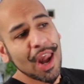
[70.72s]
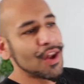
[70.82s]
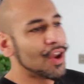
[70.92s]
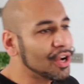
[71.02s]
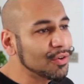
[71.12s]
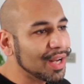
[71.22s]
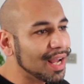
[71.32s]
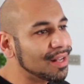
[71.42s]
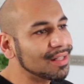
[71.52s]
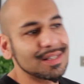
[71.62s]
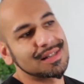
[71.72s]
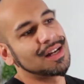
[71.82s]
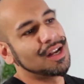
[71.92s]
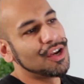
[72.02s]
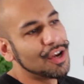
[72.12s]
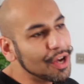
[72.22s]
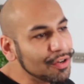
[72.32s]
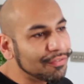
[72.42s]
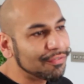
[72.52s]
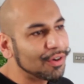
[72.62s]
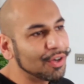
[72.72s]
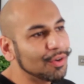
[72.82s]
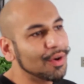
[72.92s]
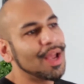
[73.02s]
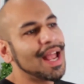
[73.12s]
no nuts, no fruit.